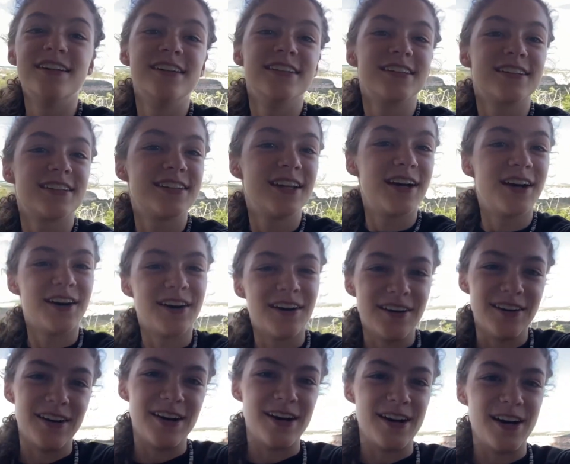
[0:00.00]
So
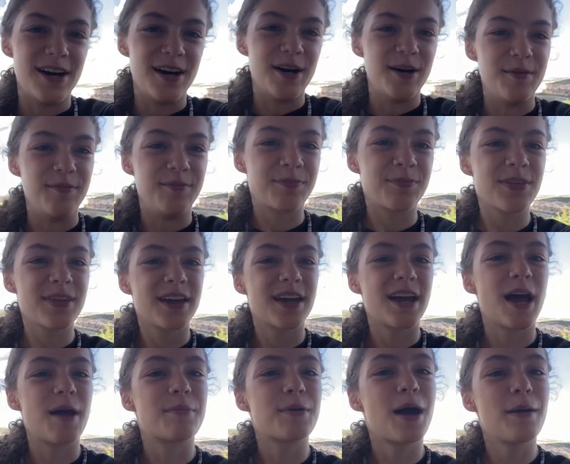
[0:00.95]
um,
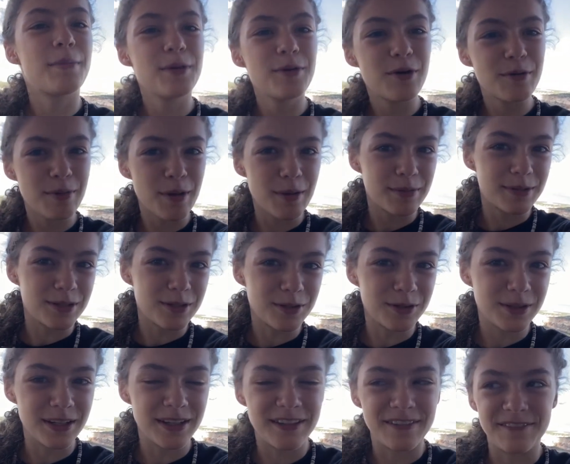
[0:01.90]
I probably won't be able to
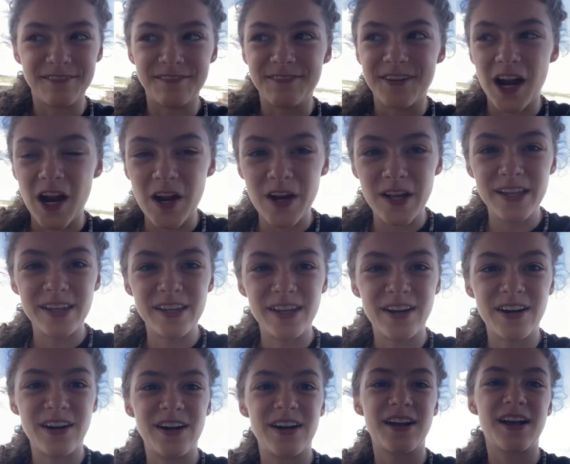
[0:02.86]
hold it very
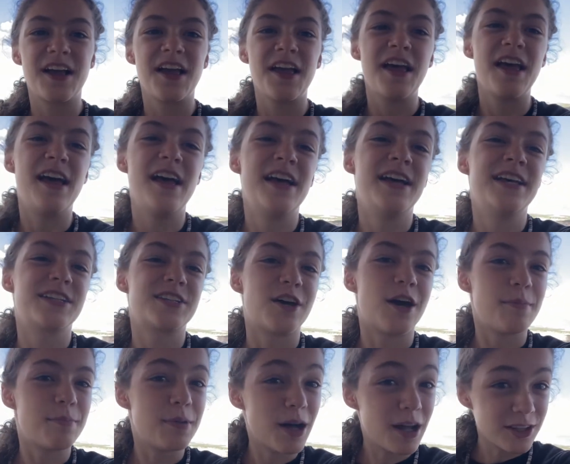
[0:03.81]
long, so I
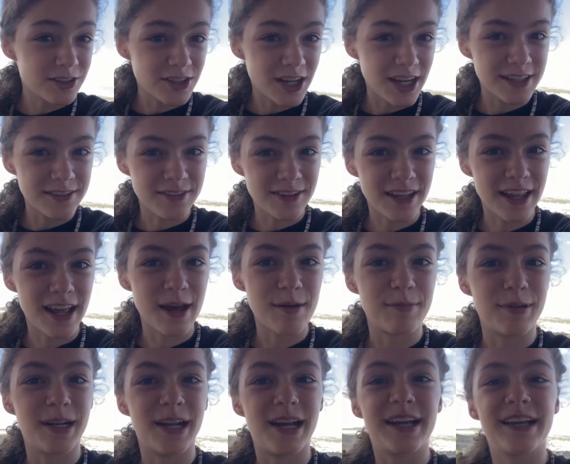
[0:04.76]
apologize for that,
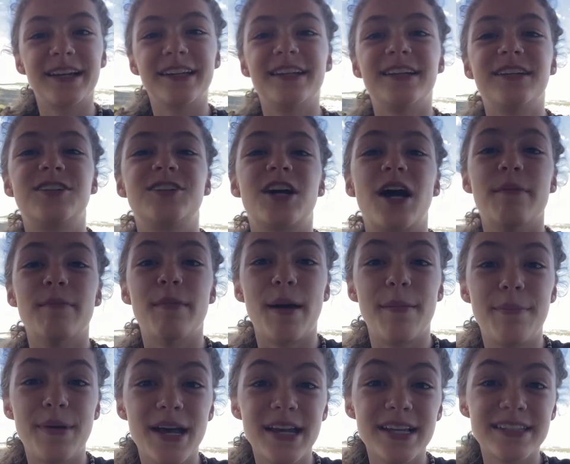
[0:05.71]
but I'm gonna try my
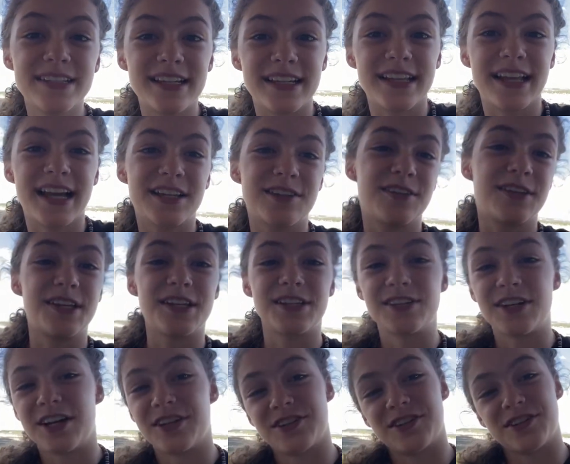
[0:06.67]
best and that's what this
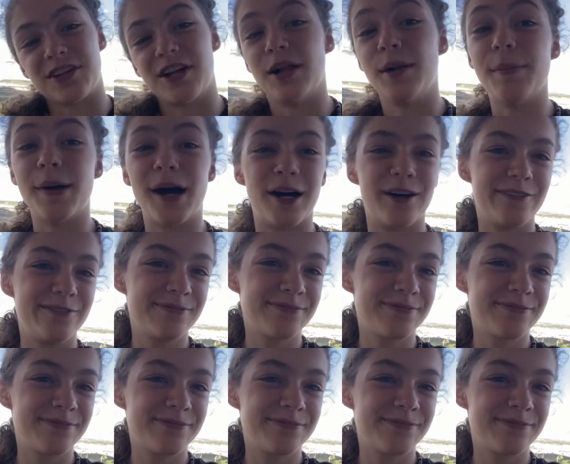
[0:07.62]
challenge is all about.